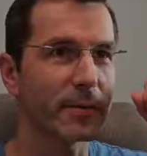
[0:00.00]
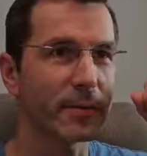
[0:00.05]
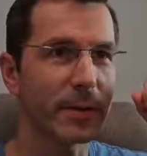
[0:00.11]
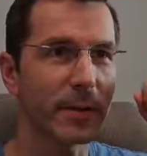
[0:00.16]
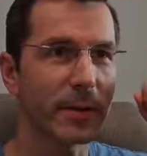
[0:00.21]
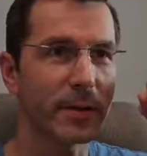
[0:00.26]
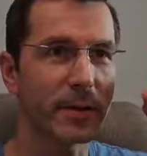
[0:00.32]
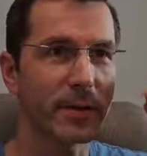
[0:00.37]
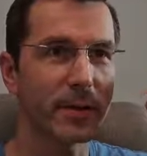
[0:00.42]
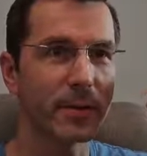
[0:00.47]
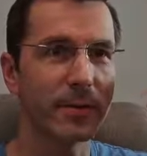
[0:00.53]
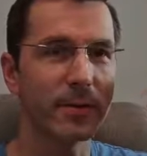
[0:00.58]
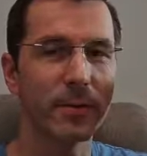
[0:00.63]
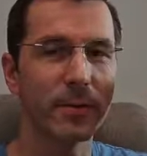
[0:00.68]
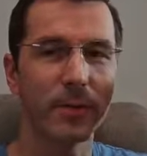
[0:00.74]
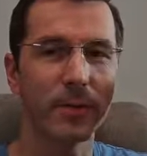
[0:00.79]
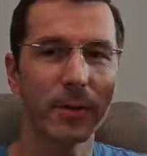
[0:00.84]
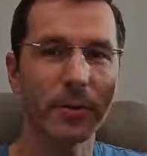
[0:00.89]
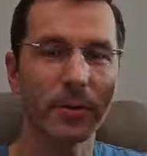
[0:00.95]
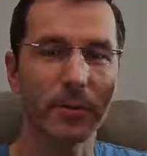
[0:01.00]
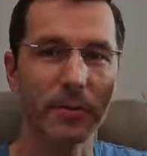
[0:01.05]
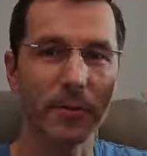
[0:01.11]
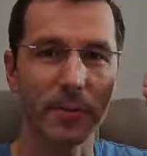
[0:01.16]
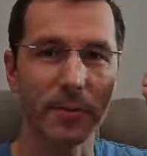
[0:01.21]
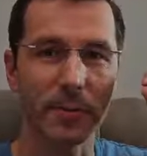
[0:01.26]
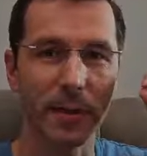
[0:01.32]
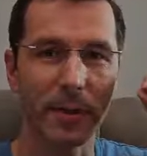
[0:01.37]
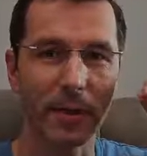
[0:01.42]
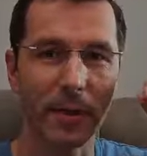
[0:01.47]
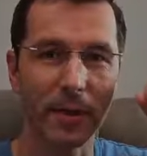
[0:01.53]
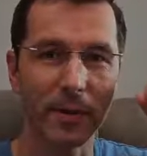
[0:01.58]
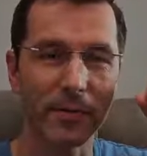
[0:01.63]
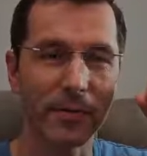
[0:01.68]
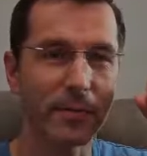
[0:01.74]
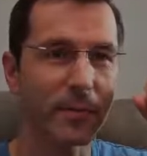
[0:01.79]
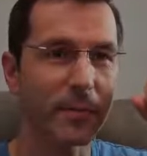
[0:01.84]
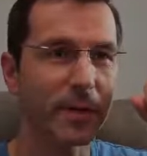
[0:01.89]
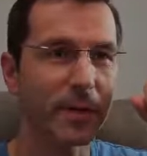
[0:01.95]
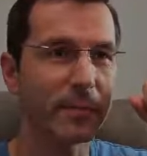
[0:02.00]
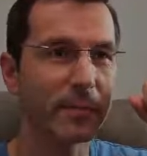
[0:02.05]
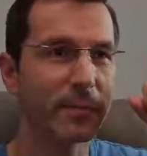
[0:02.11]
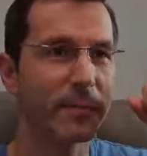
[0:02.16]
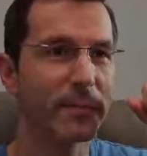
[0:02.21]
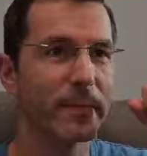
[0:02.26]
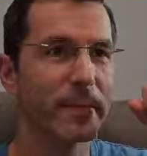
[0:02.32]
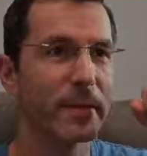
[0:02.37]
Tango. Welcome to my live stream.